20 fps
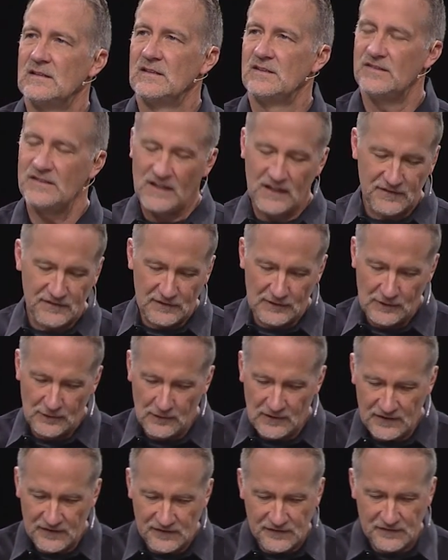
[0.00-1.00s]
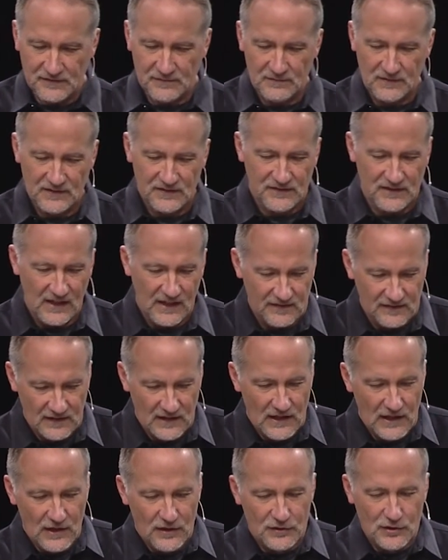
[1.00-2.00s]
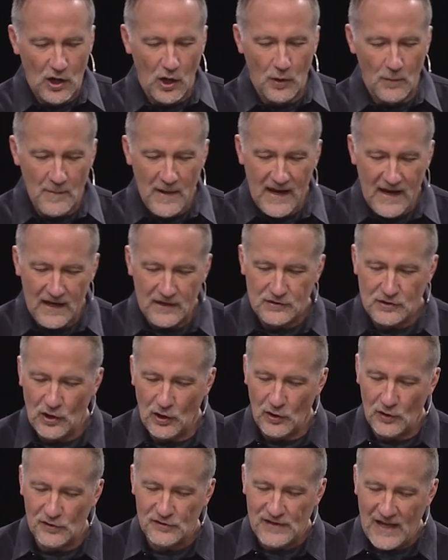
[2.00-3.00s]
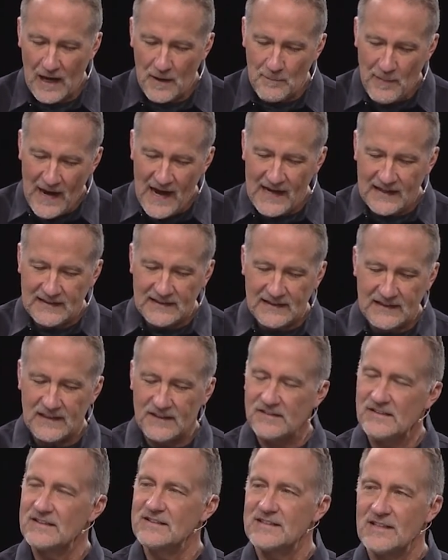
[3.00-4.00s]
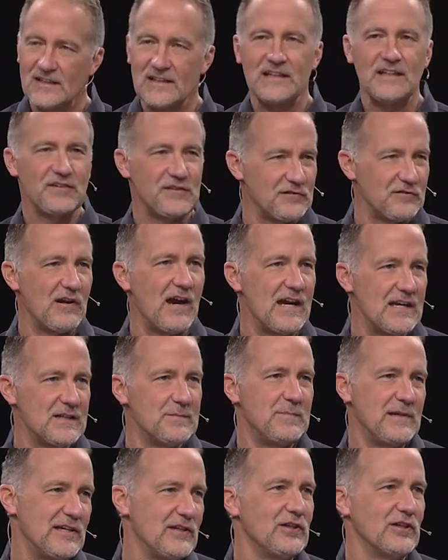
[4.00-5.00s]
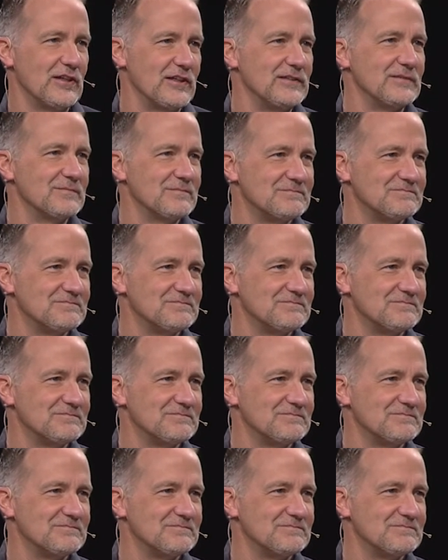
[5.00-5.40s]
C.S. Lewis says, No man knows how bad he is until he has tried to be good.